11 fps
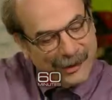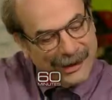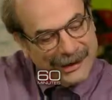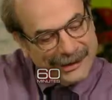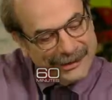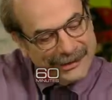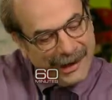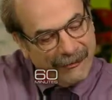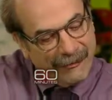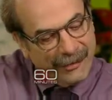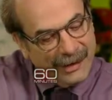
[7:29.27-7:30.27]
So I get to
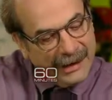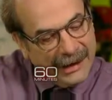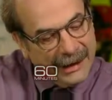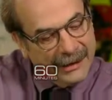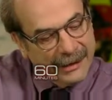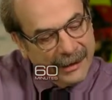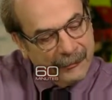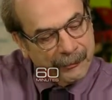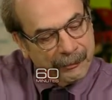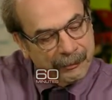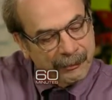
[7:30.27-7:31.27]
Stanford, and,
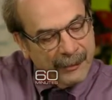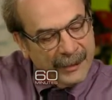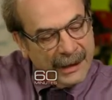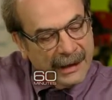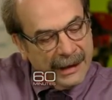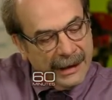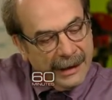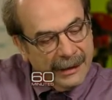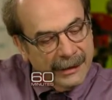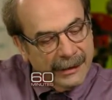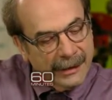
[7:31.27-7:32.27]
um,
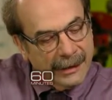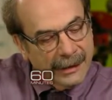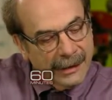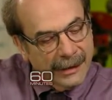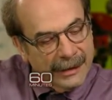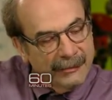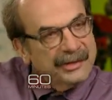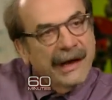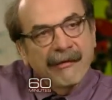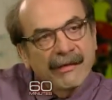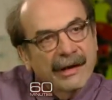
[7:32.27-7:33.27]
and uh, it was
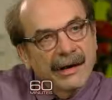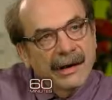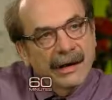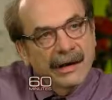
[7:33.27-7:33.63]
heaven.